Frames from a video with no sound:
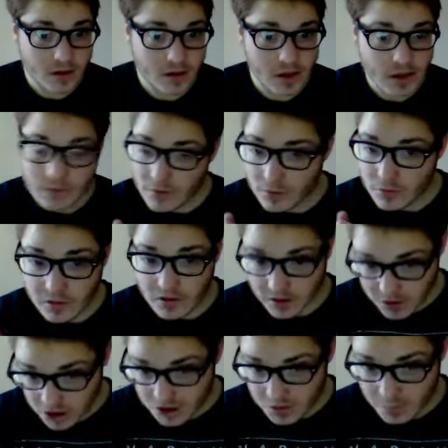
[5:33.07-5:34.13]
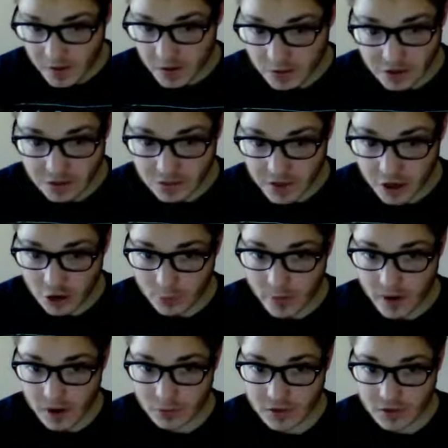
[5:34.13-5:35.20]
even religious people don't care
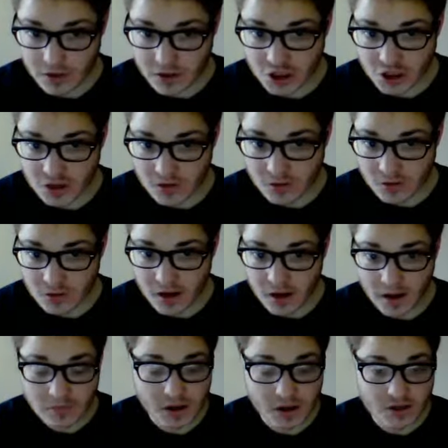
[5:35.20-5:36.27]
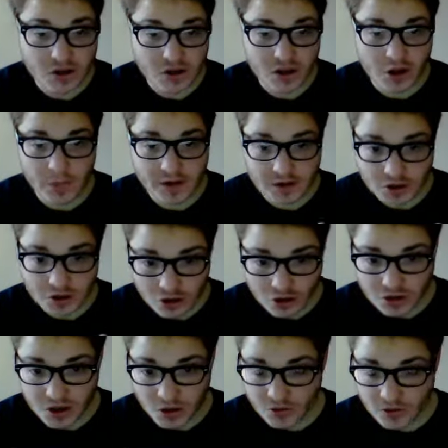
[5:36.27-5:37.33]
about religion. I'm not talking about the
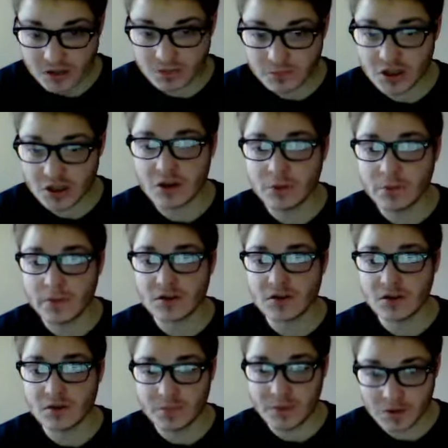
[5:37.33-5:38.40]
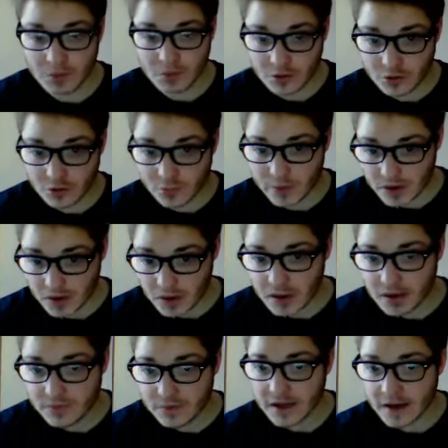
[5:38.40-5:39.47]
churchgoers. I'm talking about the people who
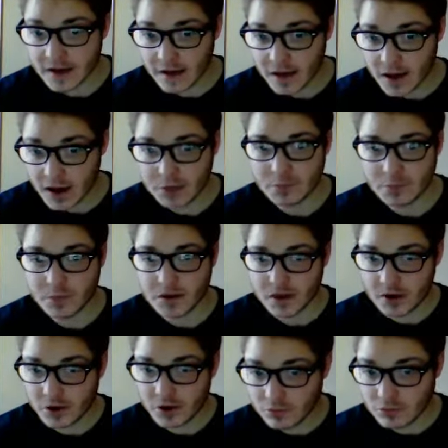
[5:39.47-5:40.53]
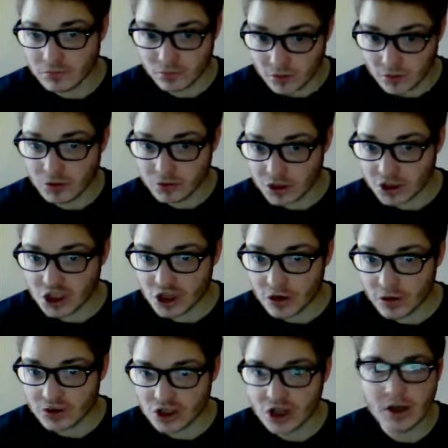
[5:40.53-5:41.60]
believe in a God, but they don't go to
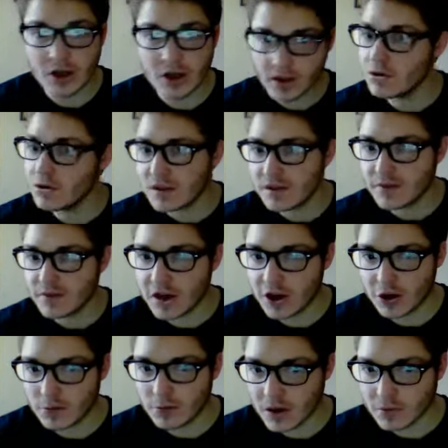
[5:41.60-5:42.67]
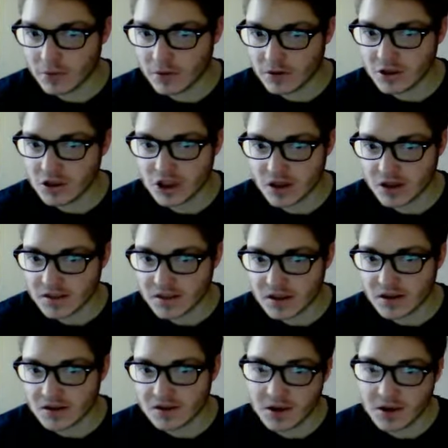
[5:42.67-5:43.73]
church. They don't even care about religion on
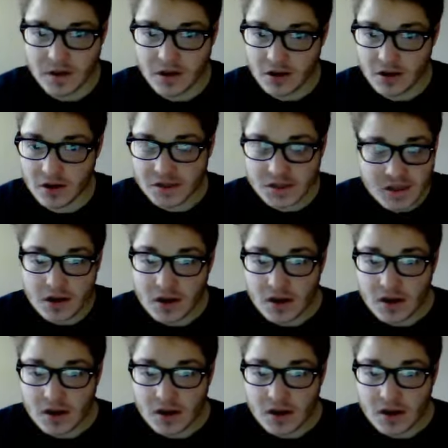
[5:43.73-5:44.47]
Sunday because